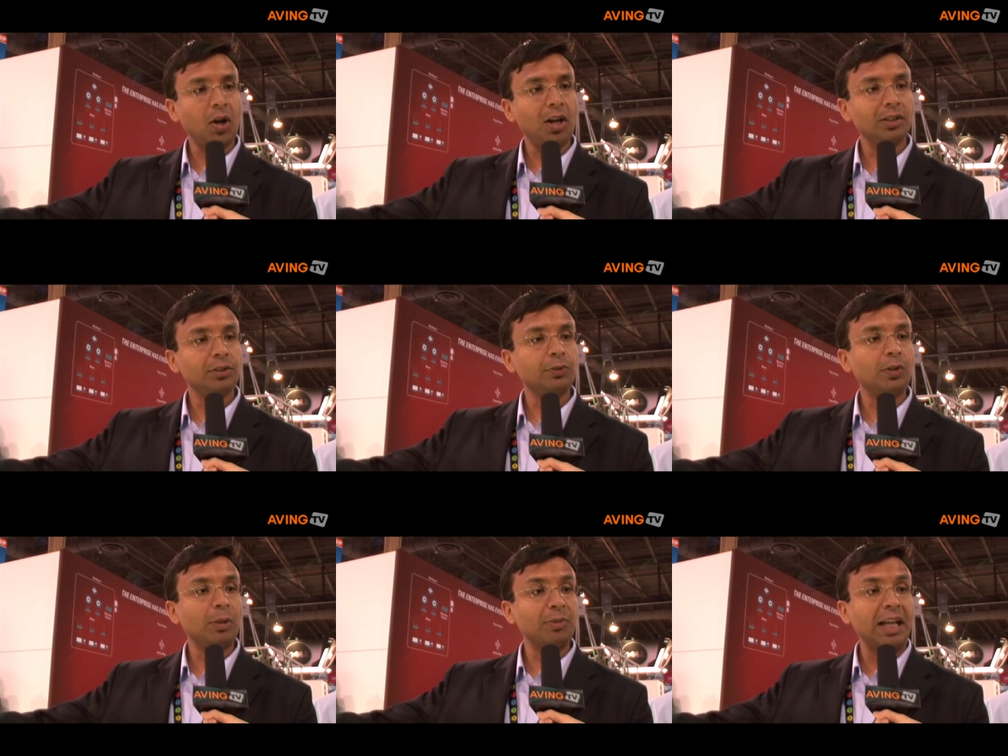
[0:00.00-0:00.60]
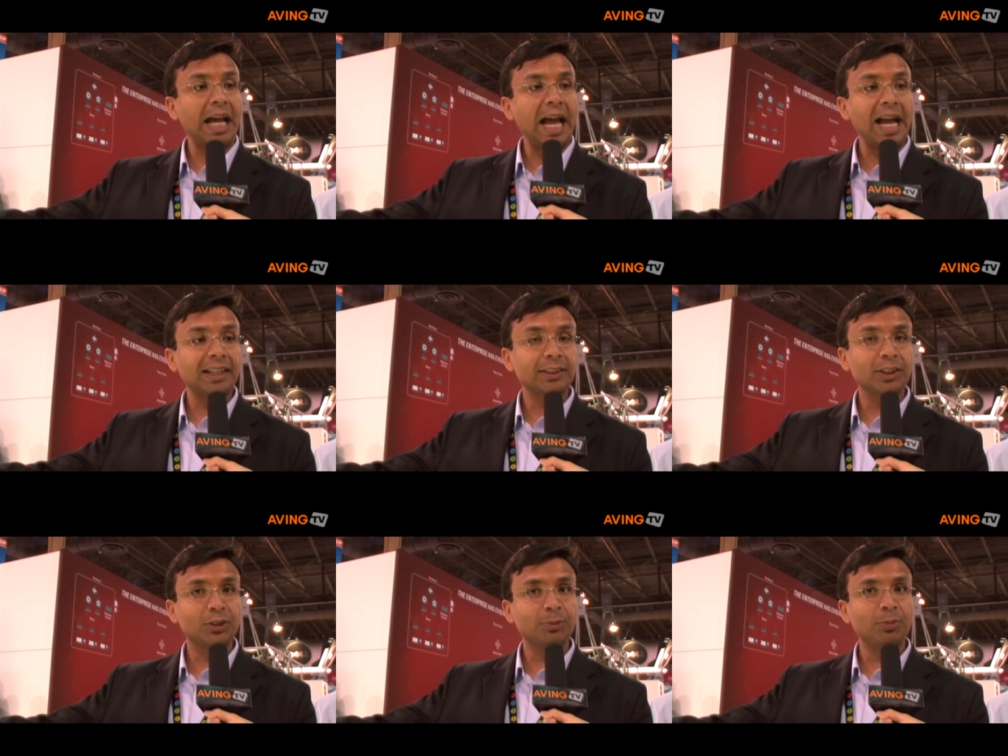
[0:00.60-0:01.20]
lost from the
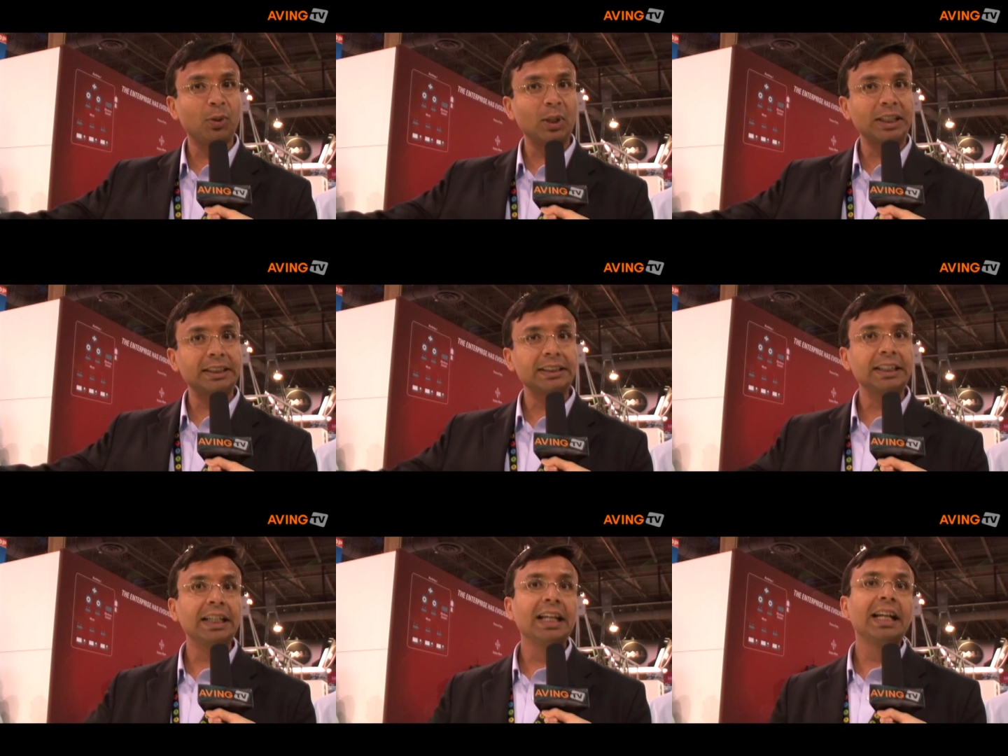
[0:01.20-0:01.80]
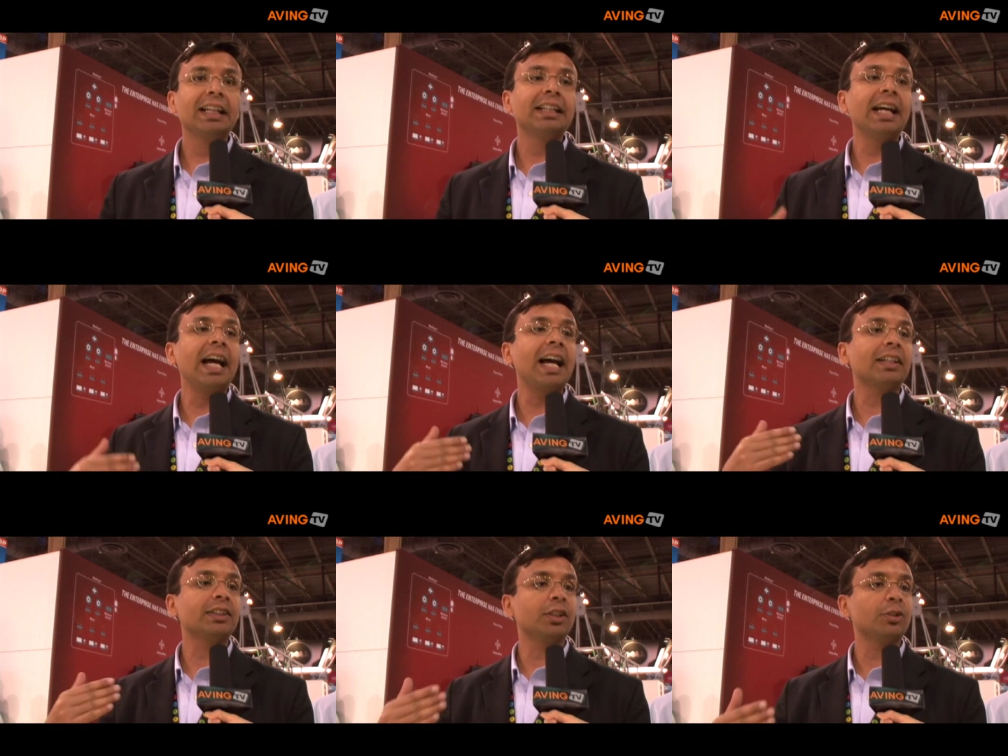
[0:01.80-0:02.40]
access point, the
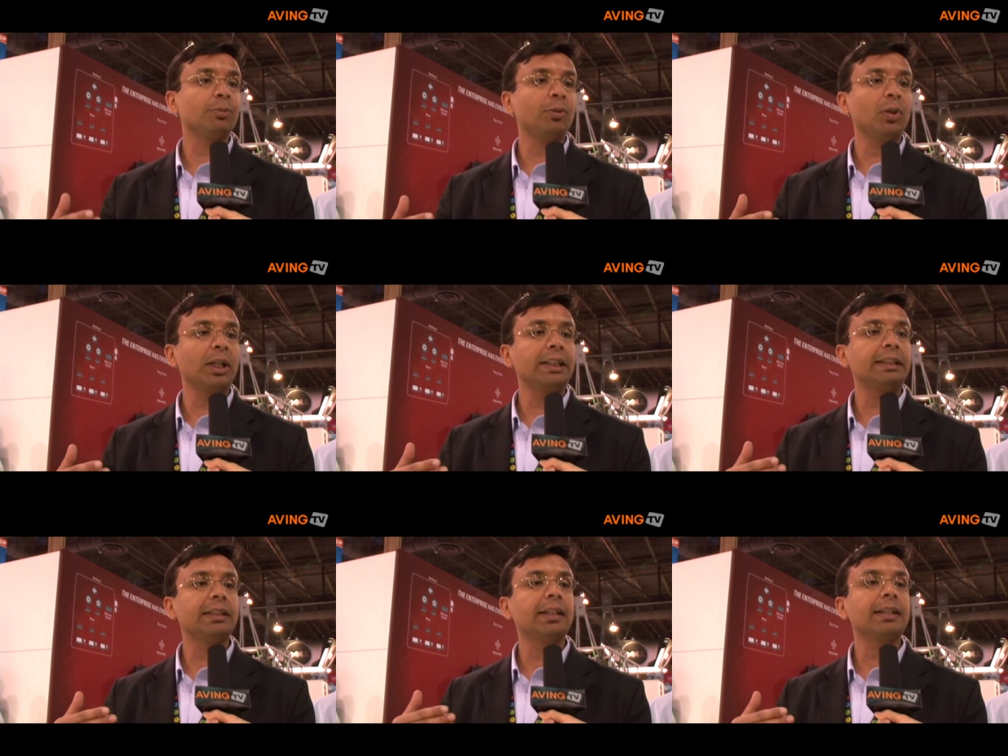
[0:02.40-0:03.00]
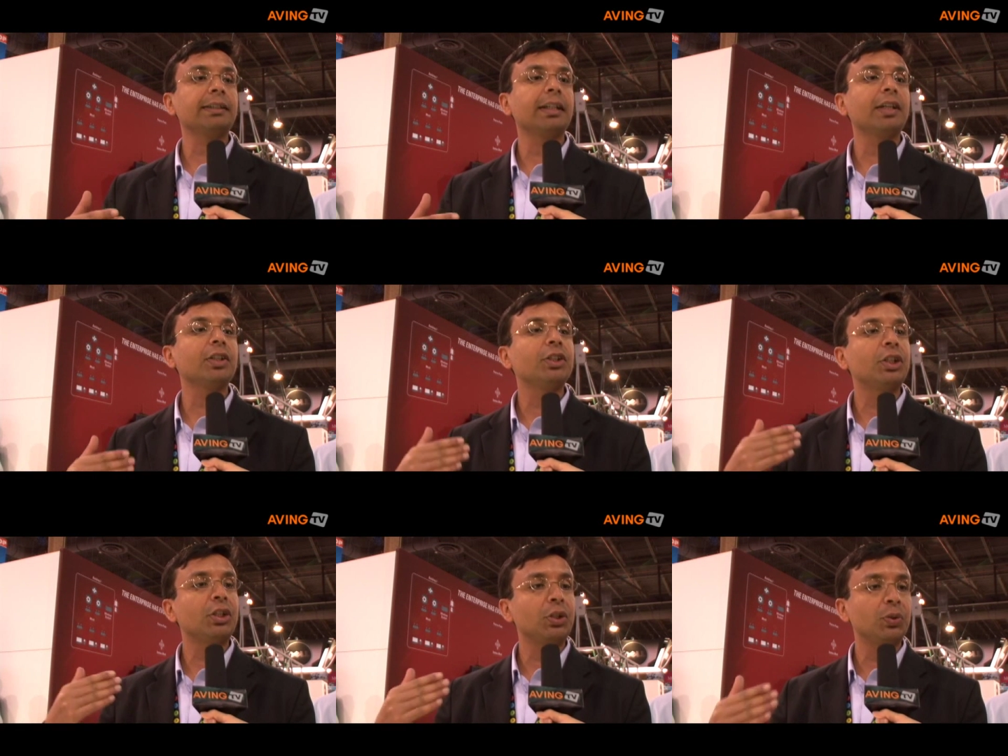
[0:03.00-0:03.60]
access point can
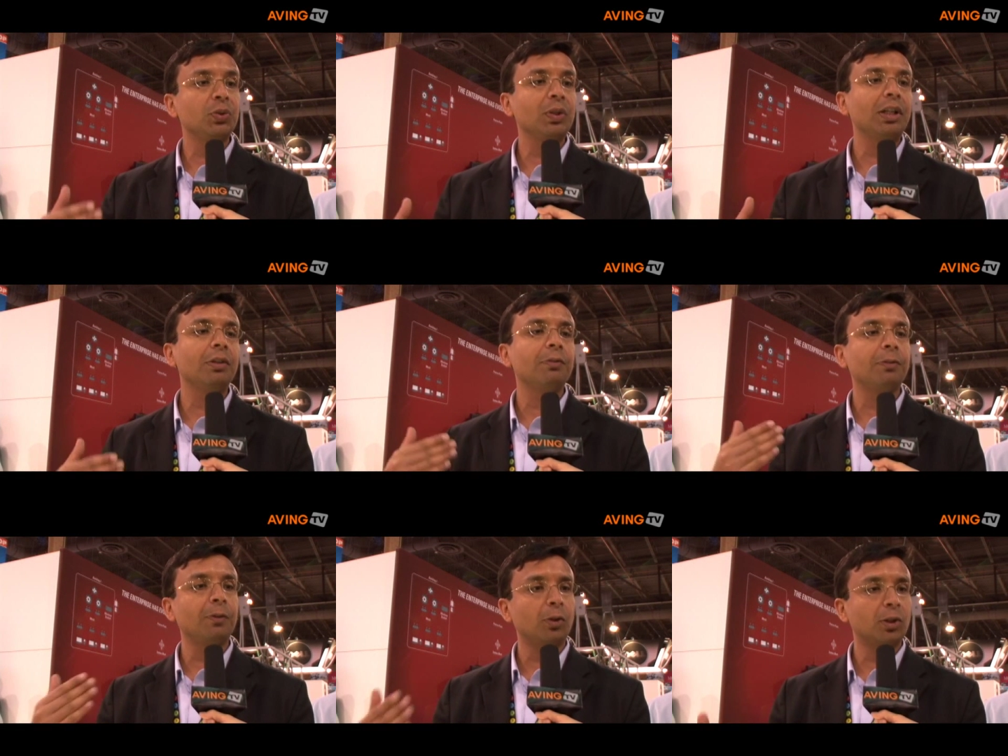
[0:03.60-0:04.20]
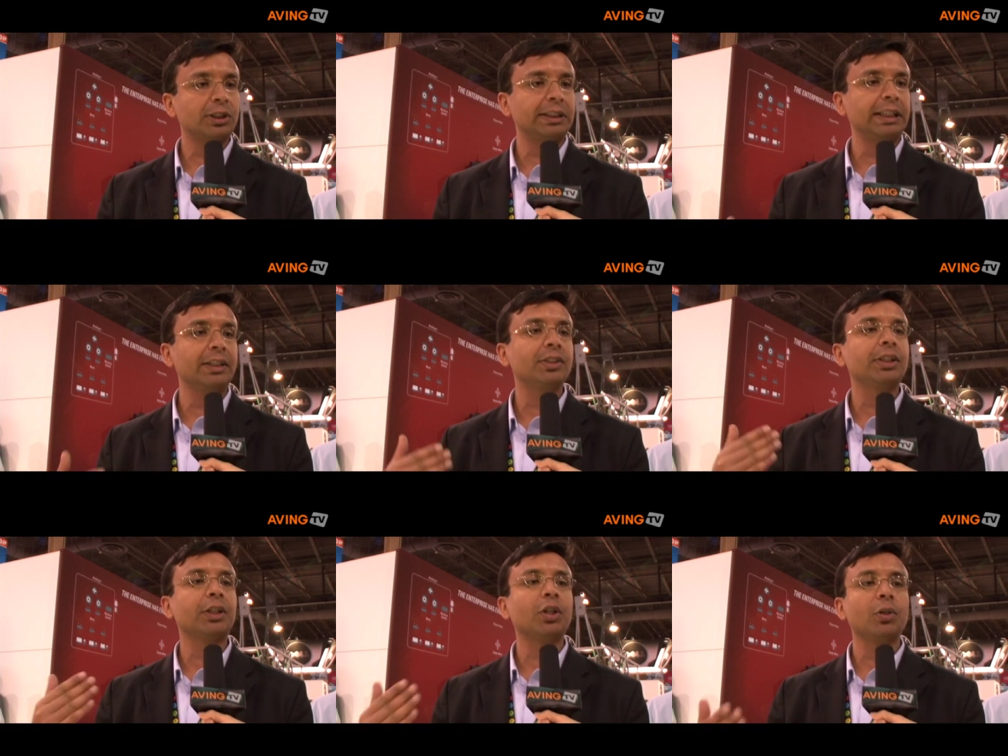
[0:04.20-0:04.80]
continue
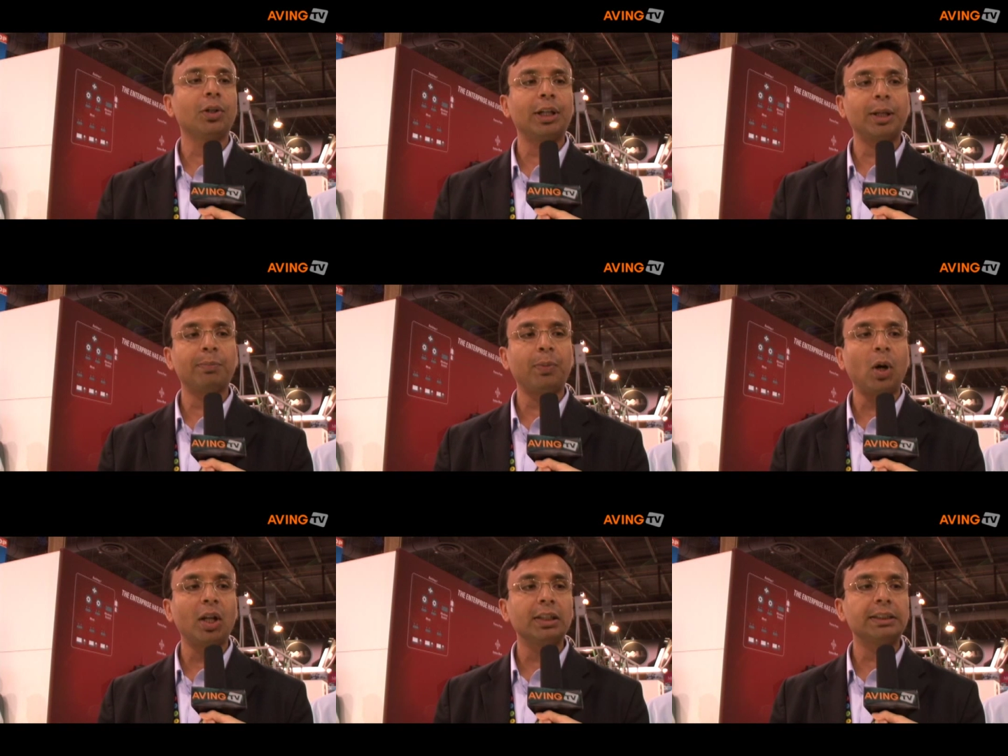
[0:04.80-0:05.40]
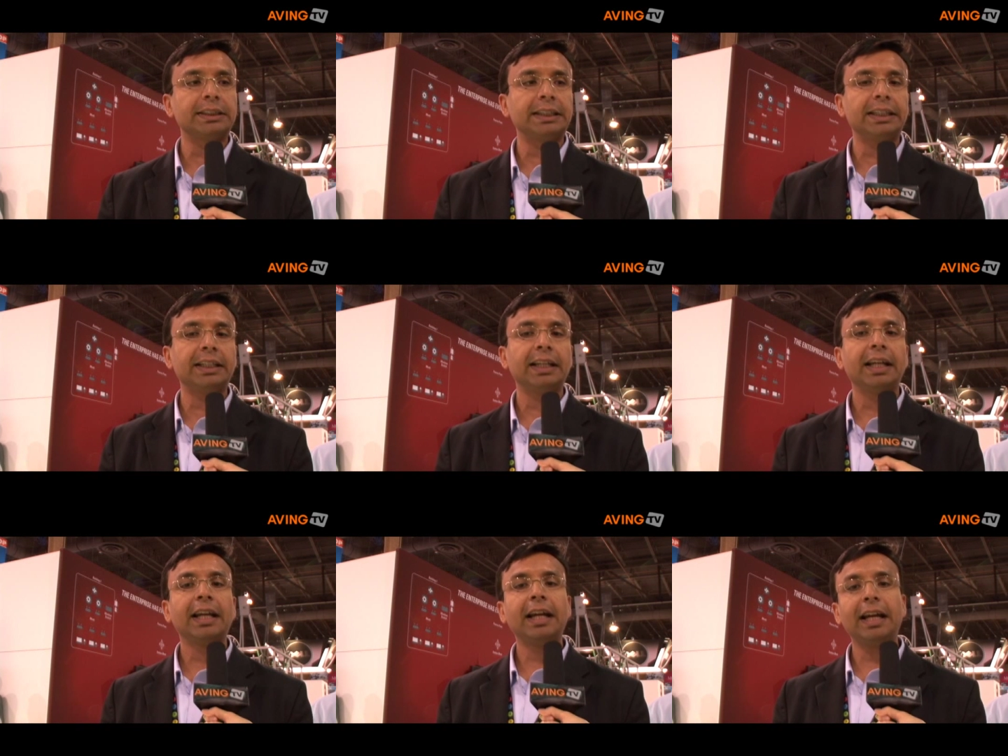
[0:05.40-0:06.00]
enforcing security
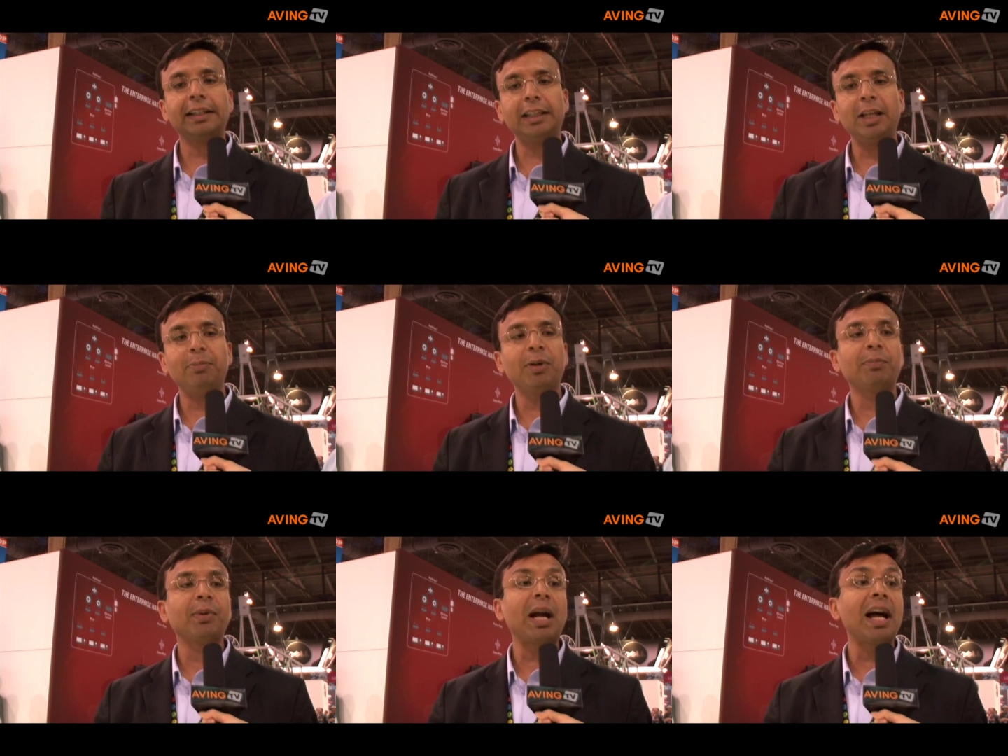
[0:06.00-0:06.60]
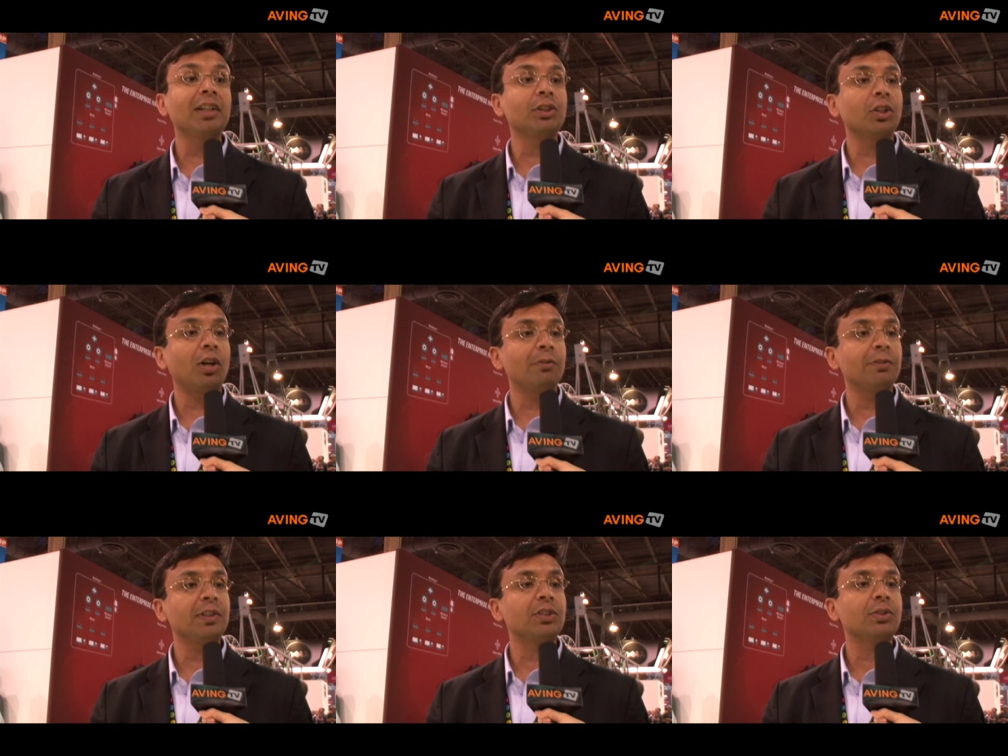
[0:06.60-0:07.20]
policy and keep a branch
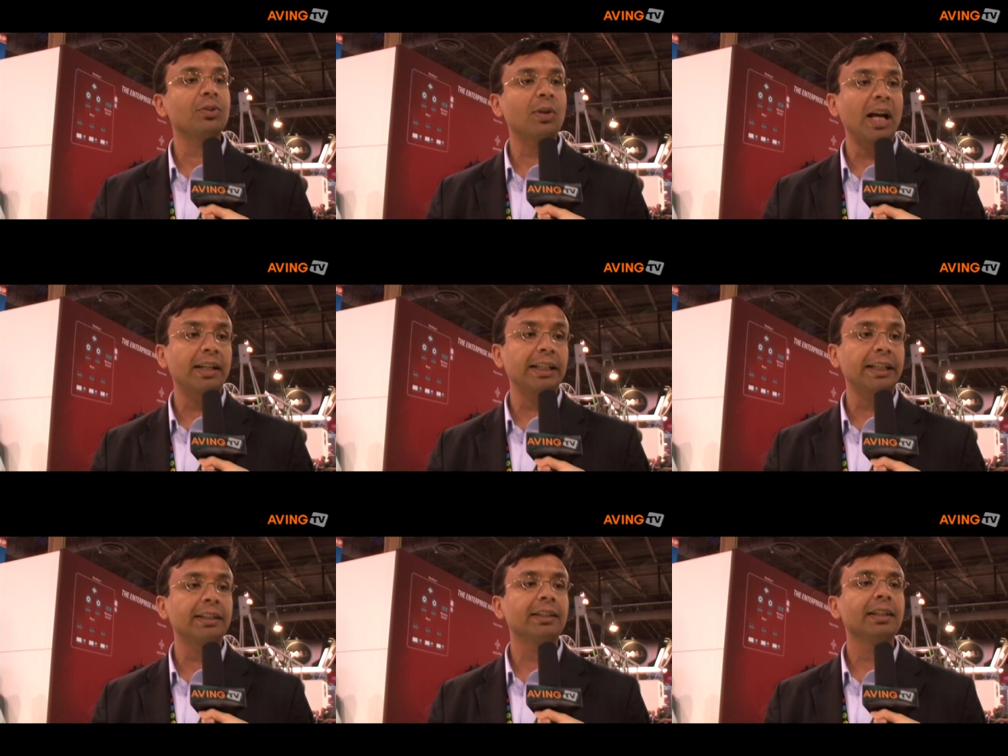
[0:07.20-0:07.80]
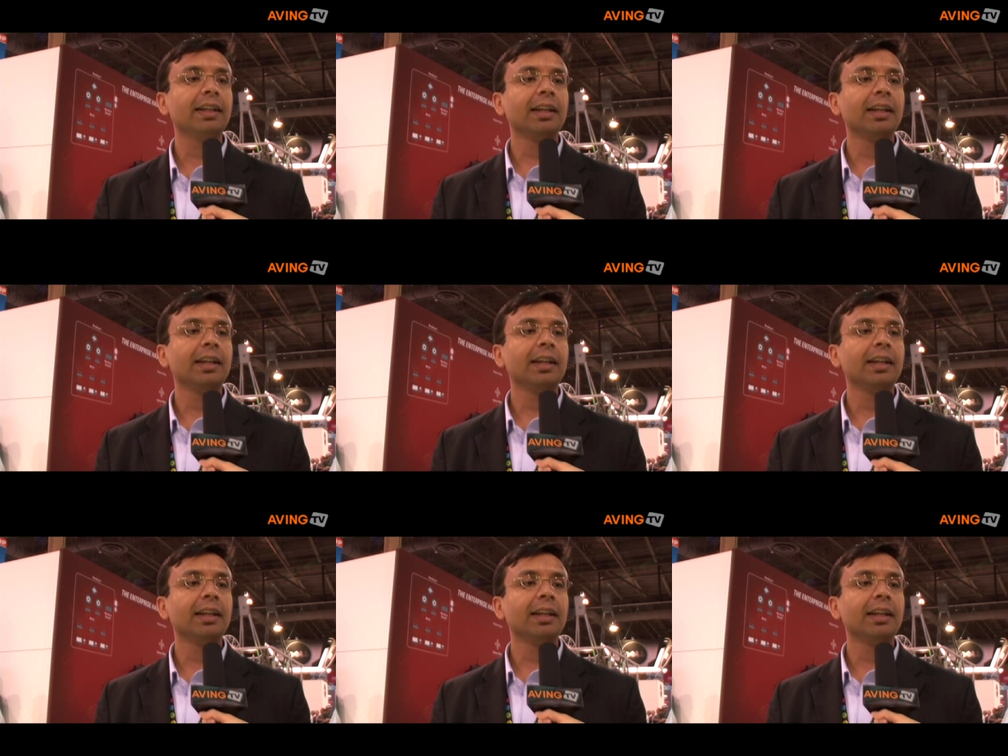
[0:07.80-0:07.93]
office running